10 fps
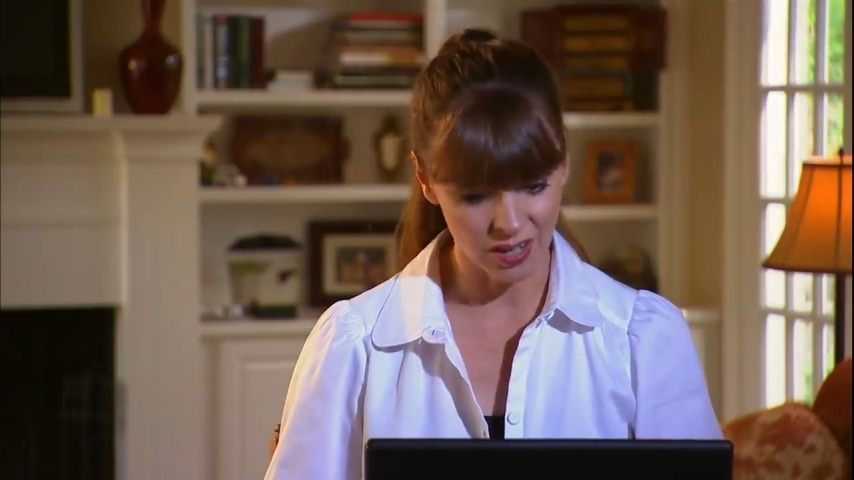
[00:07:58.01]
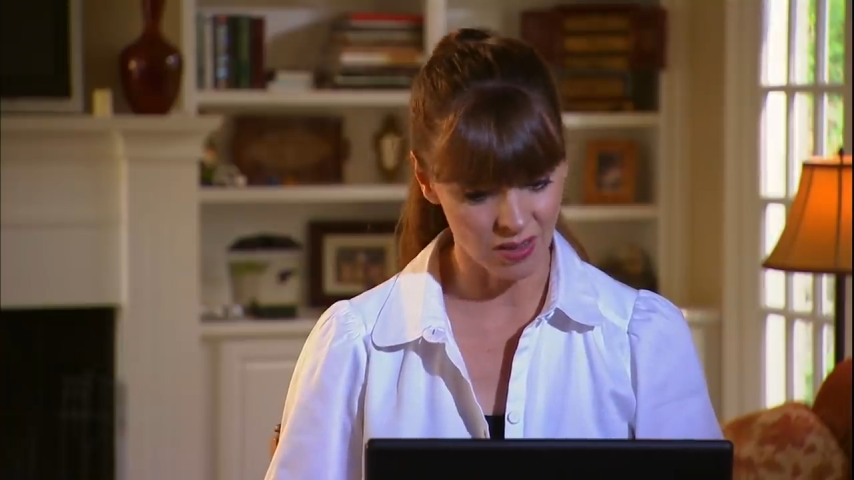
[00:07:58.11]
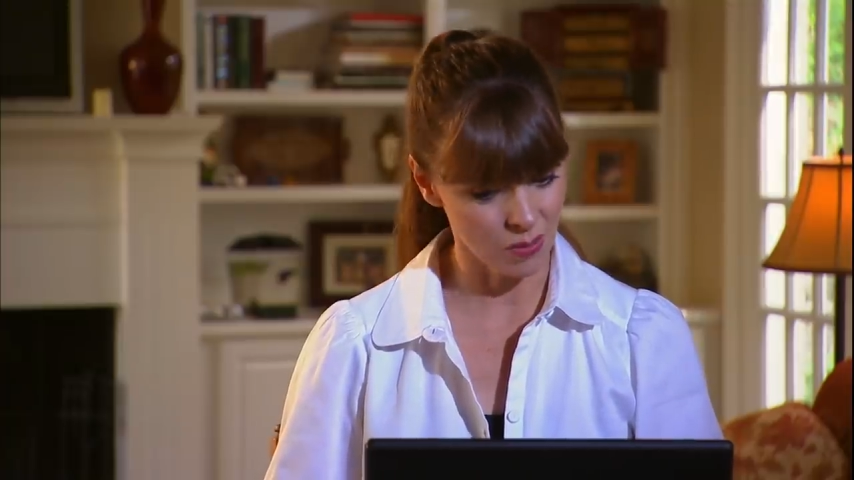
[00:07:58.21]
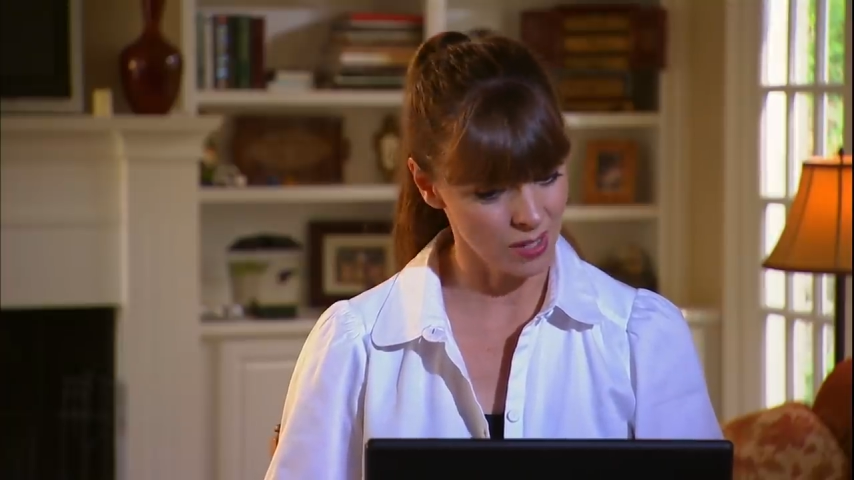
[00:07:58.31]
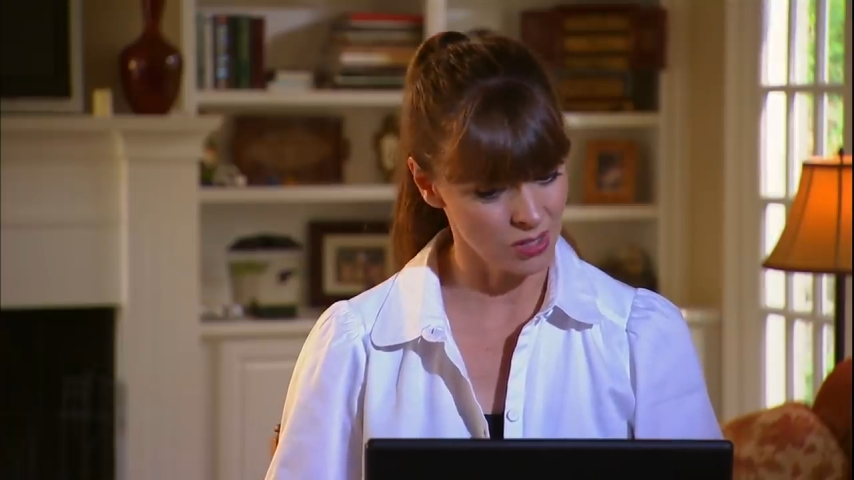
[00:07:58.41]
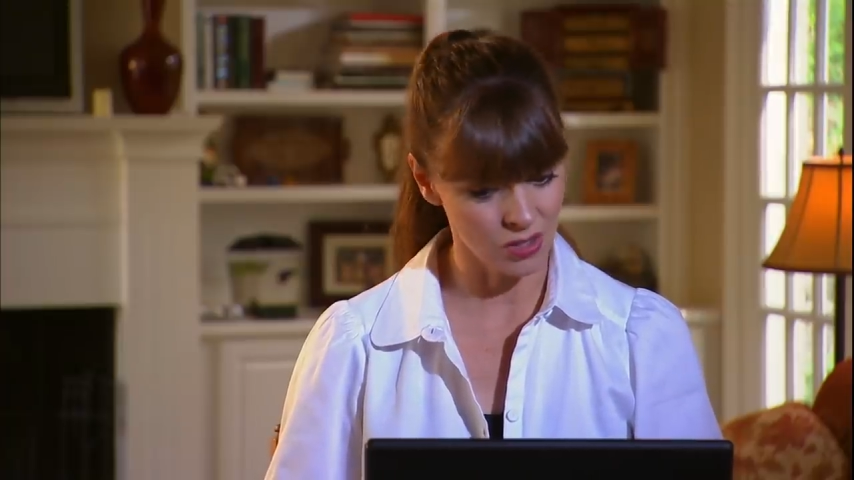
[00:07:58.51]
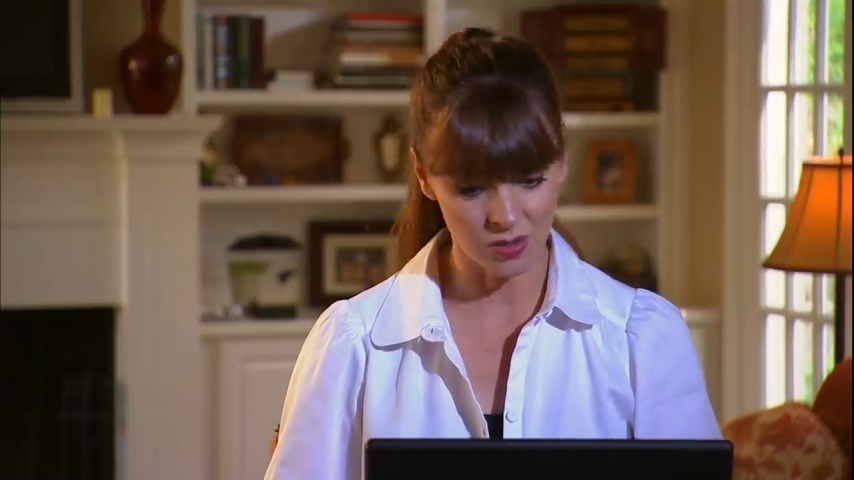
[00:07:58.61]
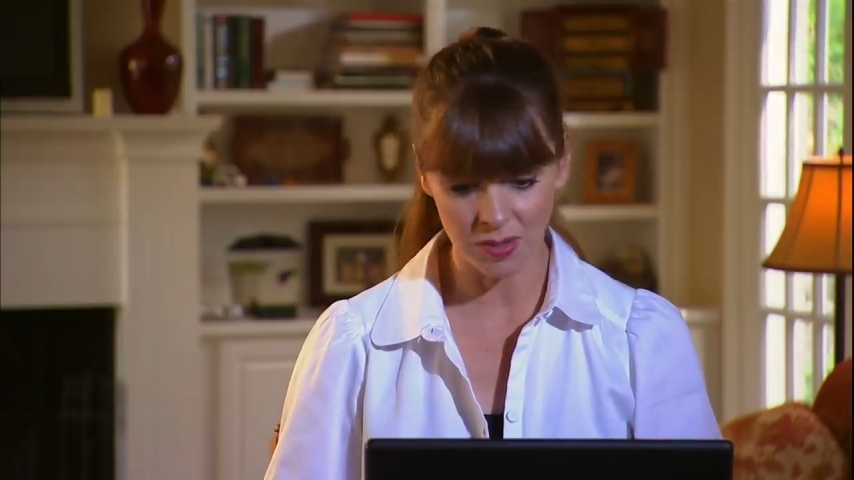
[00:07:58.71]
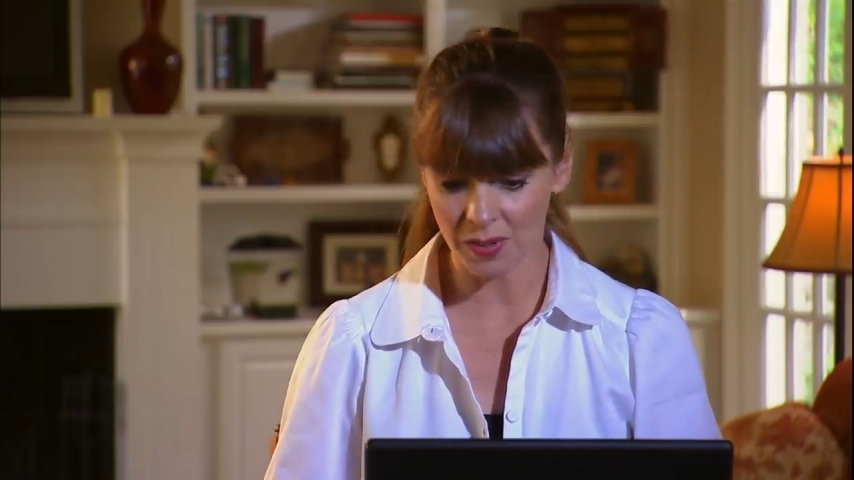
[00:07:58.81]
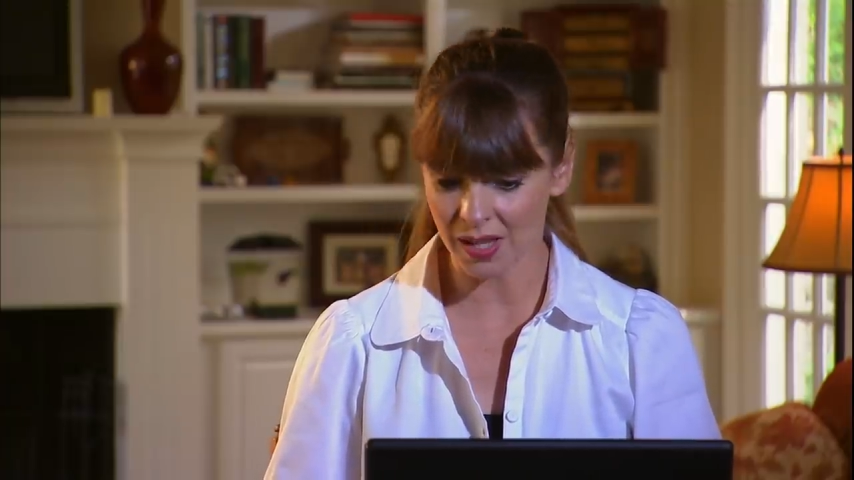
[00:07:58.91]
otherwise
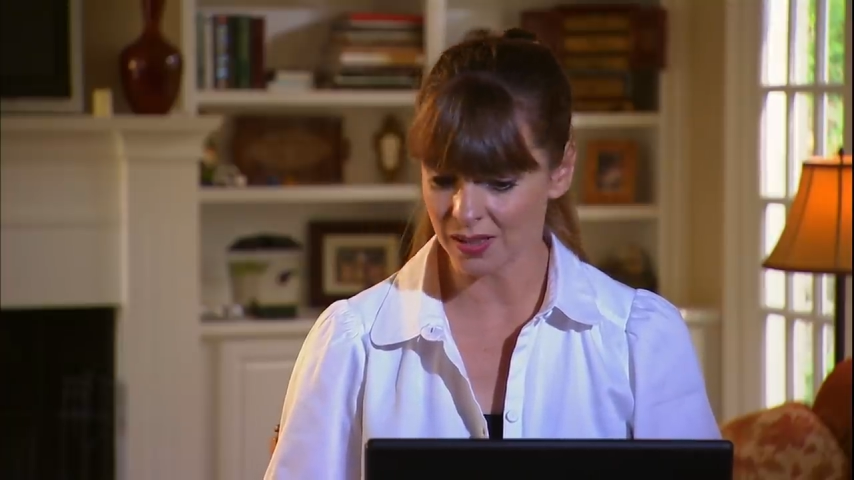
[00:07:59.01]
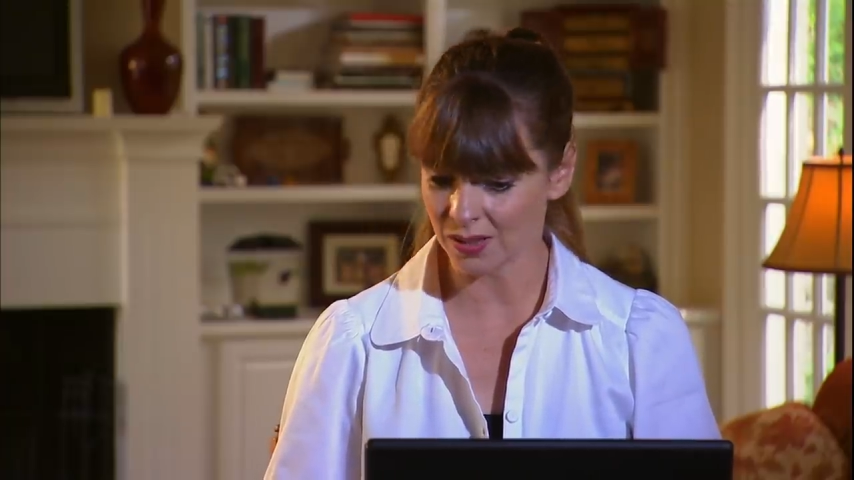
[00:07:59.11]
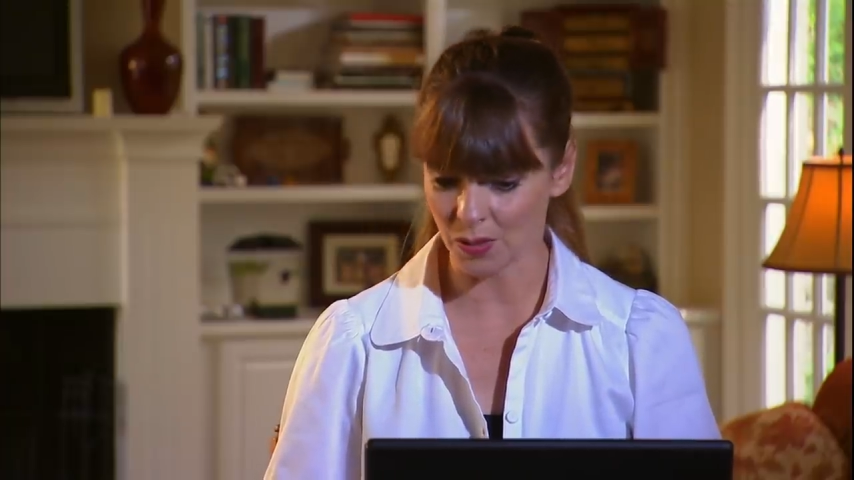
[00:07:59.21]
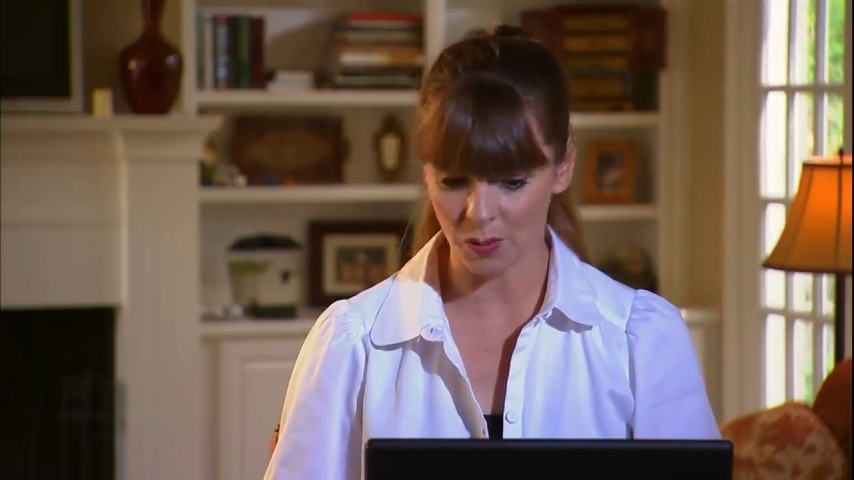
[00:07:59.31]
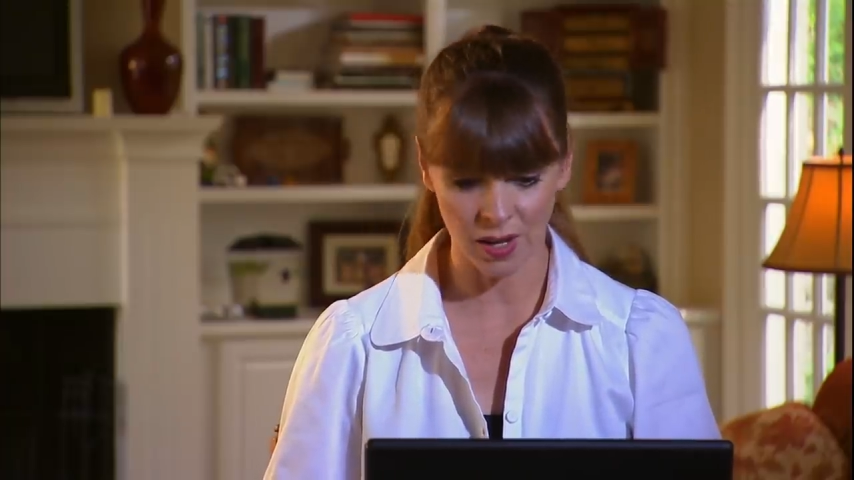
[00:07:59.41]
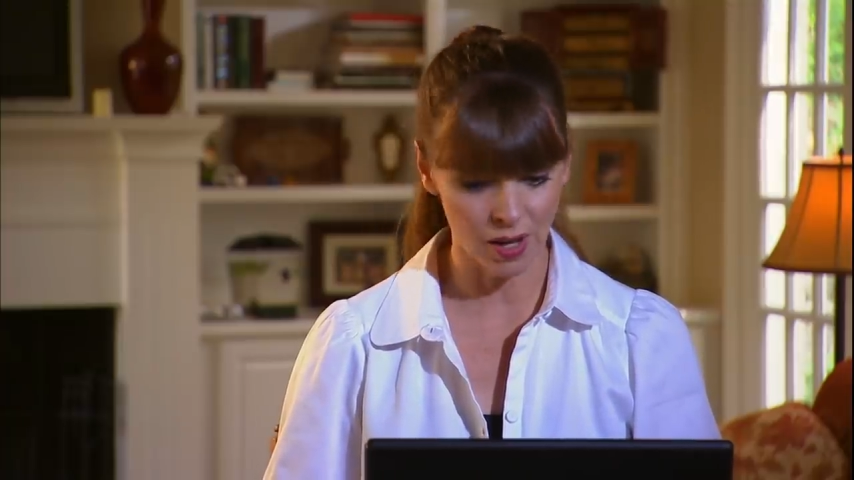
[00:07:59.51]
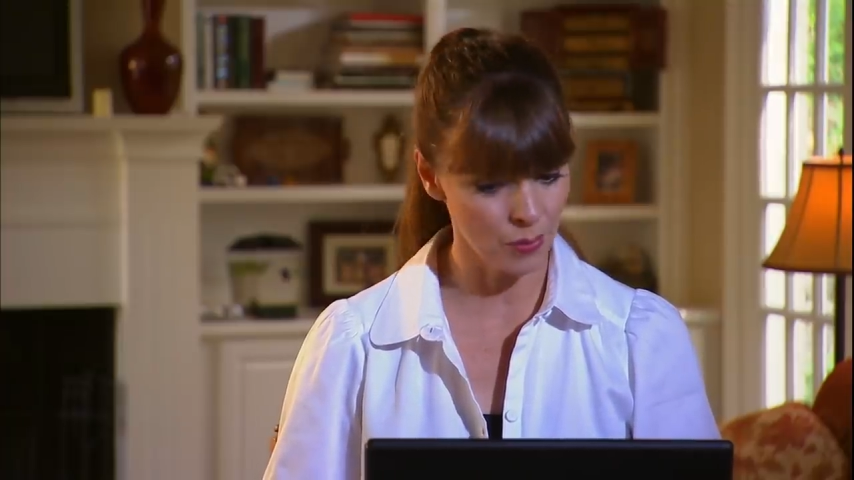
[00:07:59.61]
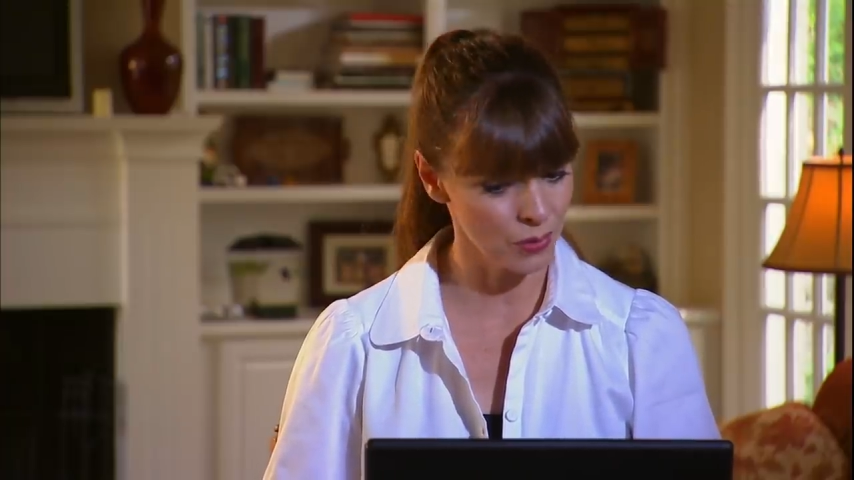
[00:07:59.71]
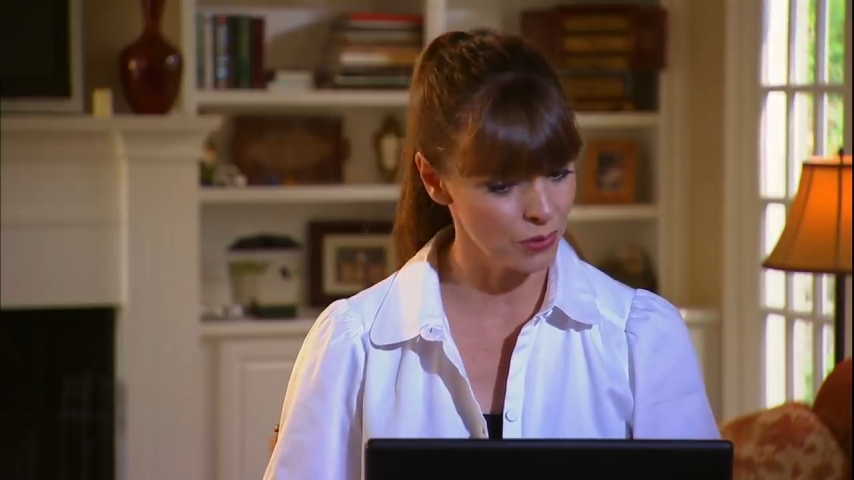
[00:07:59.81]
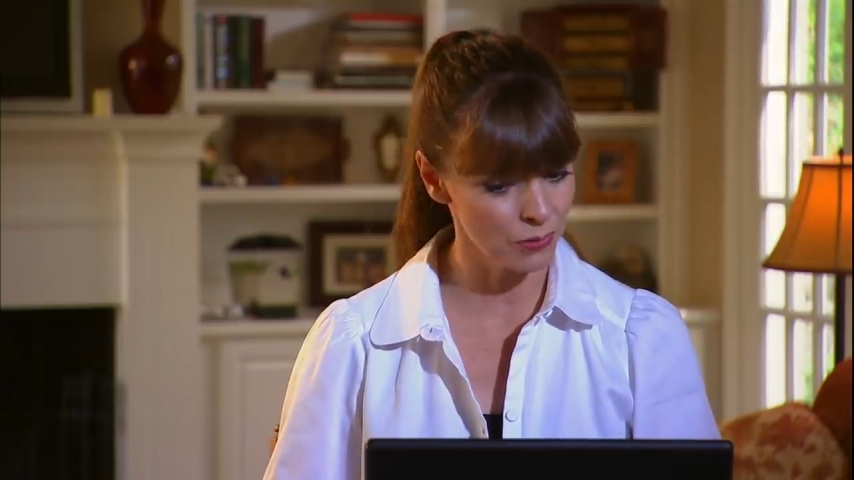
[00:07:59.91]
Junie B is gonna pick
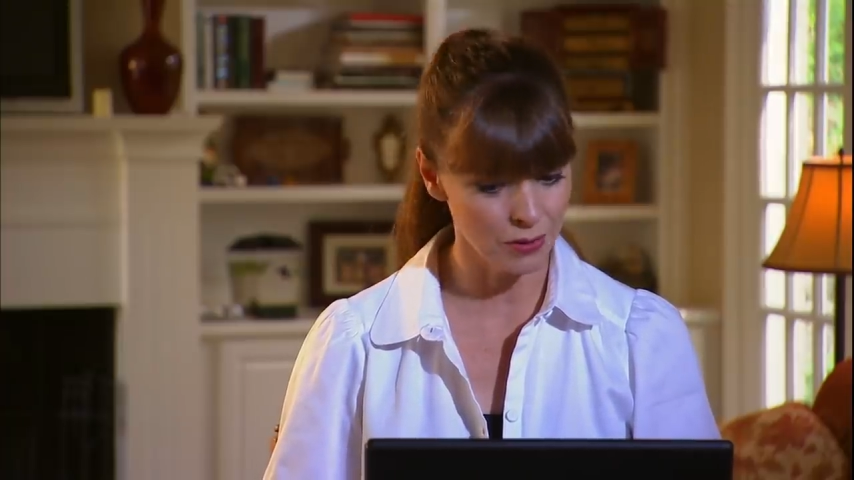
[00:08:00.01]
up on your